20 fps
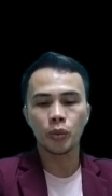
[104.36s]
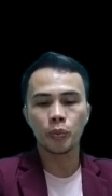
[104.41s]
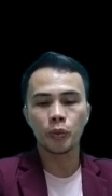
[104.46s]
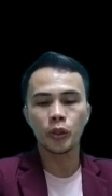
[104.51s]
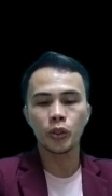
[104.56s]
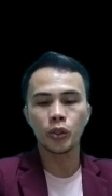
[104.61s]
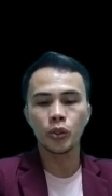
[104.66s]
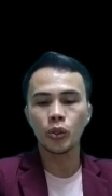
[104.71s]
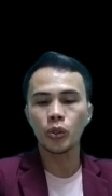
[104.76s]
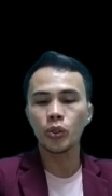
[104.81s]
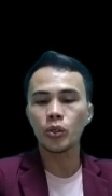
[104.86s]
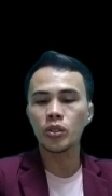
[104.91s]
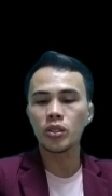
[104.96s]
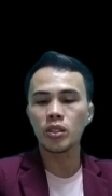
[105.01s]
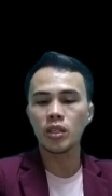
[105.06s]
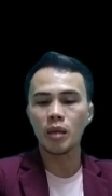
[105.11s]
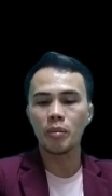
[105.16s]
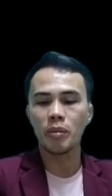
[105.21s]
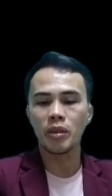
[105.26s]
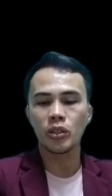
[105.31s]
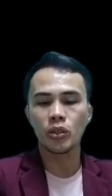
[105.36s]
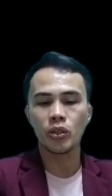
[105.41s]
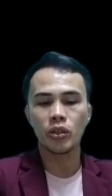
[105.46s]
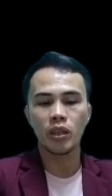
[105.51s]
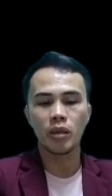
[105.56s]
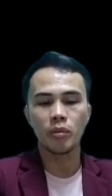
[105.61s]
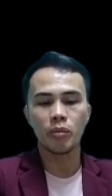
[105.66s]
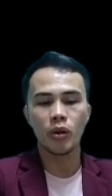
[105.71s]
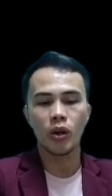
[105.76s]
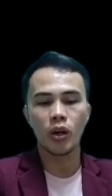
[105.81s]
produce a
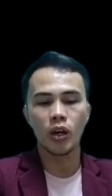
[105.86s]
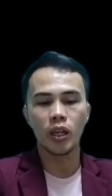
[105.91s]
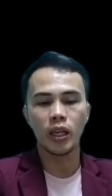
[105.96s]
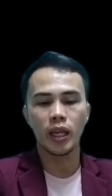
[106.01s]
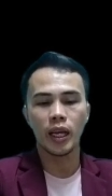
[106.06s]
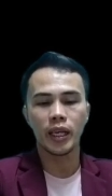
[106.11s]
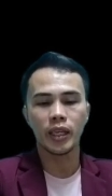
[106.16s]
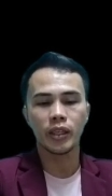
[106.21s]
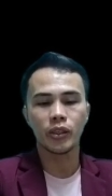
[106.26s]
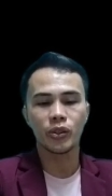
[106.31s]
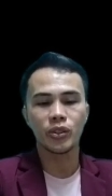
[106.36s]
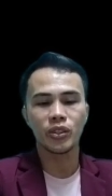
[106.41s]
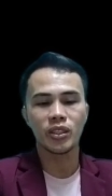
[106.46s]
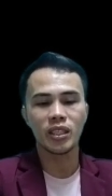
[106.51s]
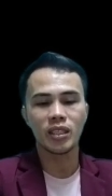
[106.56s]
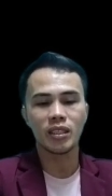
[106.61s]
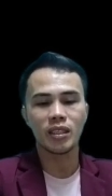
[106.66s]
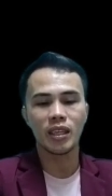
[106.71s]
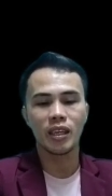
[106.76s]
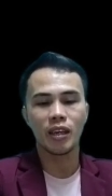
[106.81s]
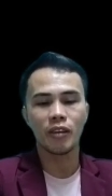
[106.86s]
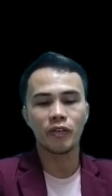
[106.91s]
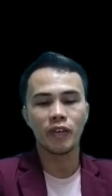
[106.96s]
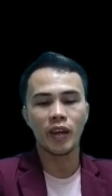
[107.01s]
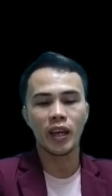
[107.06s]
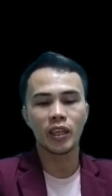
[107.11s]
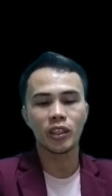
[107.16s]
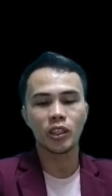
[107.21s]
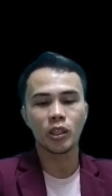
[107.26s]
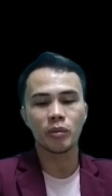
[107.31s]
measurable and consistent
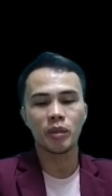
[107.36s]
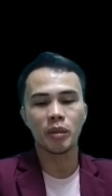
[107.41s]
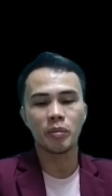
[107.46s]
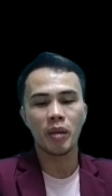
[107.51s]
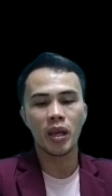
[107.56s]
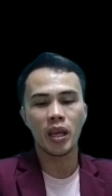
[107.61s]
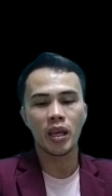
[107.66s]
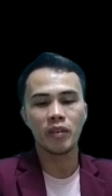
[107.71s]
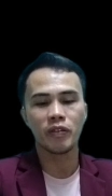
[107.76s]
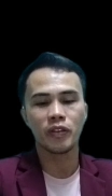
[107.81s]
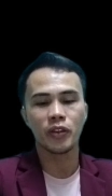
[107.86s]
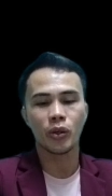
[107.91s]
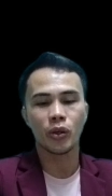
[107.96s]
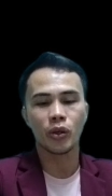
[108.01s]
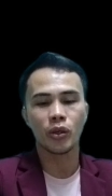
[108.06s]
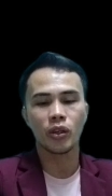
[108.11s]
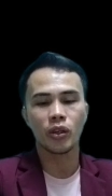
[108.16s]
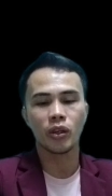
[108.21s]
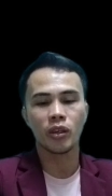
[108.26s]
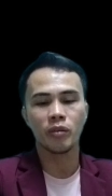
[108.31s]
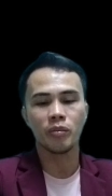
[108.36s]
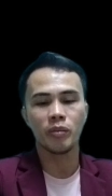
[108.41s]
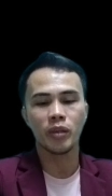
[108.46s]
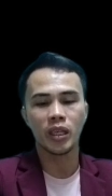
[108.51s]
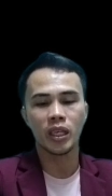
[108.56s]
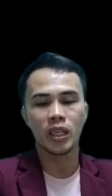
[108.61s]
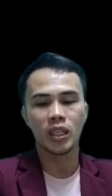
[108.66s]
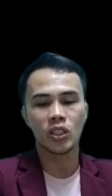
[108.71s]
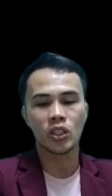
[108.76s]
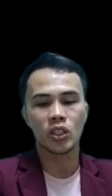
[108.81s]
effect of the behavior of
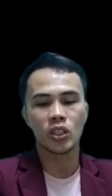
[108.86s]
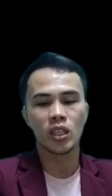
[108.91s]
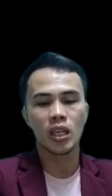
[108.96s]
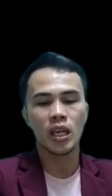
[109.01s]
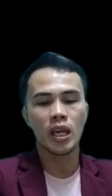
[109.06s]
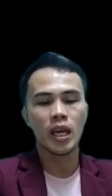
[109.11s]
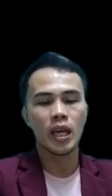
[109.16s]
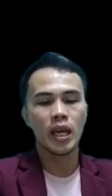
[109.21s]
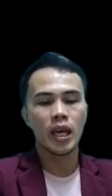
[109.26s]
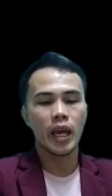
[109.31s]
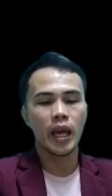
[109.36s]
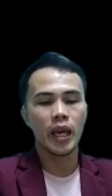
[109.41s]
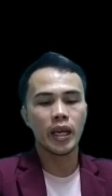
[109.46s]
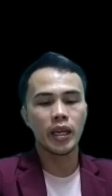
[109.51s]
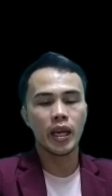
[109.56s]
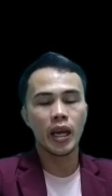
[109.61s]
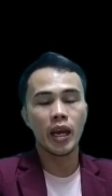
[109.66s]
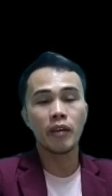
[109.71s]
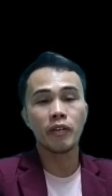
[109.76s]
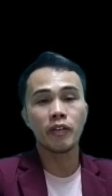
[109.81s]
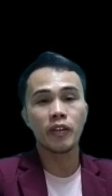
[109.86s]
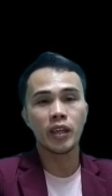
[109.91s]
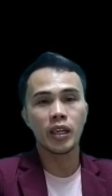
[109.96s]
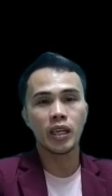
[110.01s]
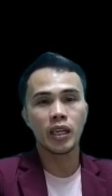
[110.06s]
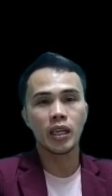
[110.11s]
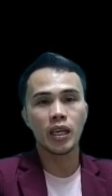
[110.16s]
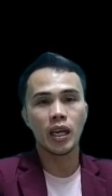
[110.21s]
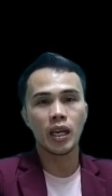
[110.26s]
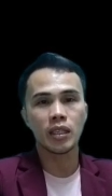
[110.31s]
each and
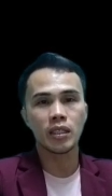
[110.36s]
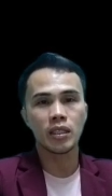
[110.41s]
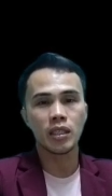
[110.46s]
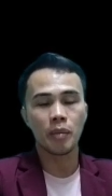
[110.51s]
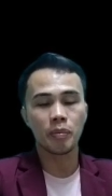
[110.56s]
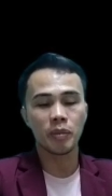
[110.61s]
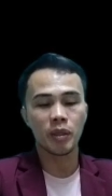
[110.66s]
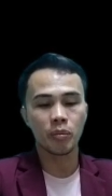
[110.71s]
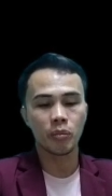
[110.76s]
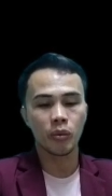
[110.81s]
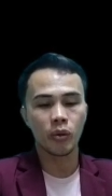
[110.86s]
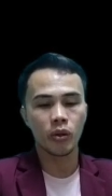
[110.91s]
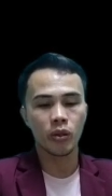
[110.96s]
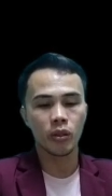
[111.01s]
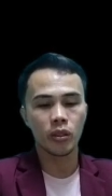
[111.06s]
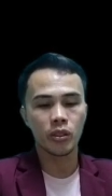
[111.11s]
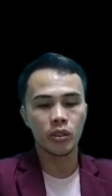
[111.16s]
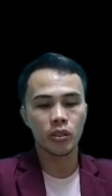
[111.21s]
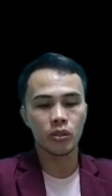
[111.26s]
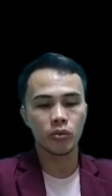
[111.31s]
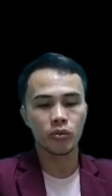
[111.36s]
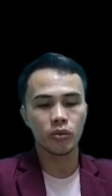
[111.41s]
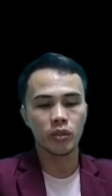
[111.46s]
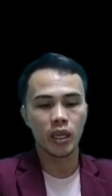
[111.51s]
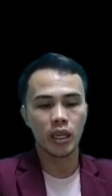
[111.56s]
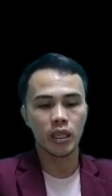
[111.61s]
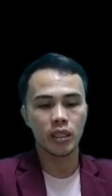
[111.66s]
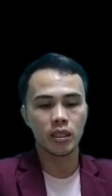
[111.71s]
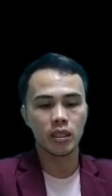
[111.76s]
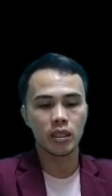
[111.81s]
every acceptable
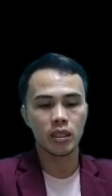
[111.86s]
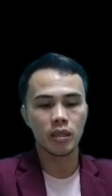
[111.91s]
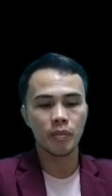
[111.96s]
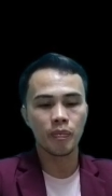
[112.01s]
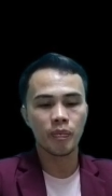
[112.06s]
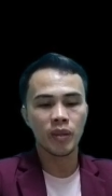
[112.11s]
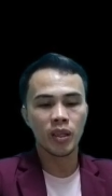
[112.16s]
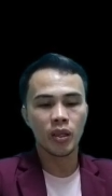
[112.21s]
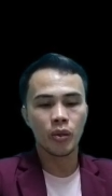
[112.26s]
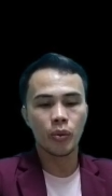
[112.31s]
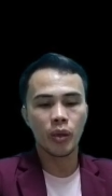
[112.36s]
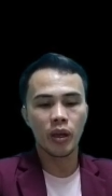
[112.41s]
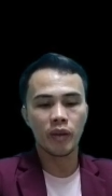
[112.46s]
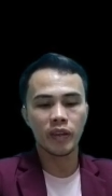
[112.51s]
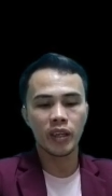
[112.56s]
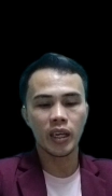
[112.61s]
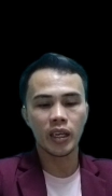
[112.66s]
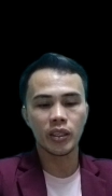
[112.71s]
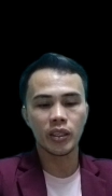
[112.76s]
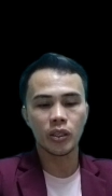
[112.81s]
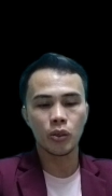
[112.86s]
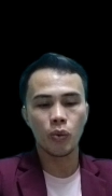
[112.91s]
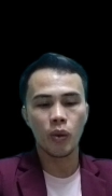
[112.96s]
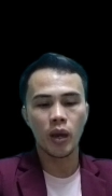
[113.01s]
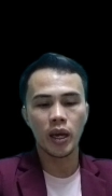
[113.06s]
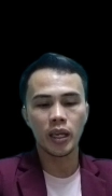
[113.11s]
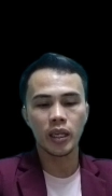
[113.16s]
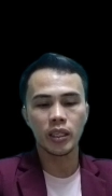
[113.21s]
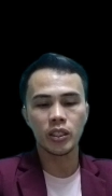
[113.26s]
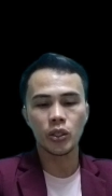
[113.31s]
students. We have another
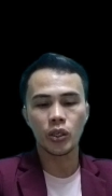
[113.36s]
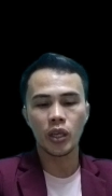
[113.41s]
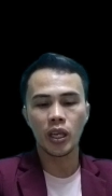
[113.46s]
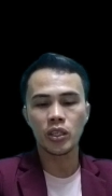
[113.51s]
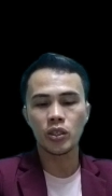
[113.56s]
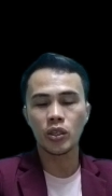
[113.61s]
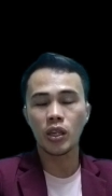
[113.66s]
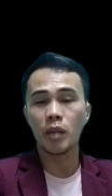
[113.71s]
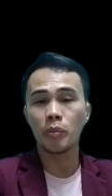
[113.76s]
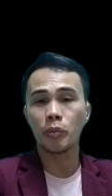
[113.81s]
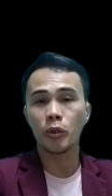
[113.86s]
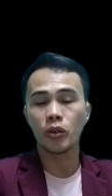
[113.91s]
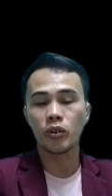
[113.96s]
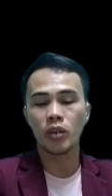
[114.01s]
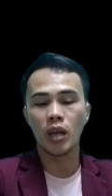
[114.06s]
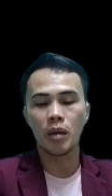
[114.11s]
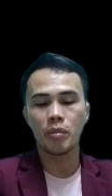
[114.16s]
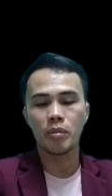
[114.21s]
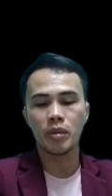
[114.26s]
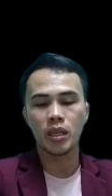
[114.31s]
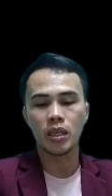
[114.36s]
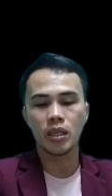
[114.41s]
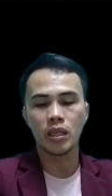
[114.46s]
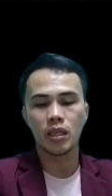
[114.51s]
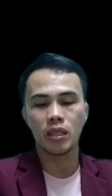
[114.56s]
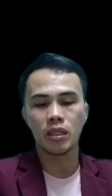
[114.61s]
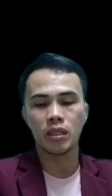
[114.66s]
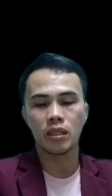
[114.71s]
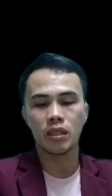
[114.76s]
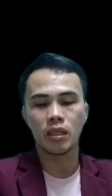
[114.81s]
one, educational programming
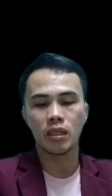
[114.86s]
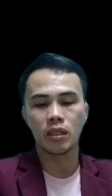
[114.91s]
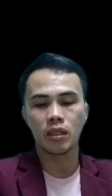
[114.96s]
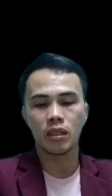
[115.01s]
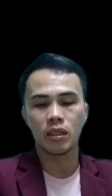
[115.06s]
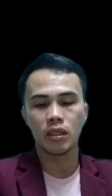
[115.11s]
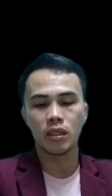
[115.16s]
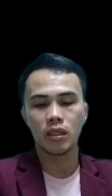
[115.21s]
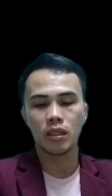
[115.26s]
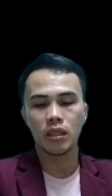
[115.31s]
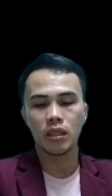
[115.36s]
is the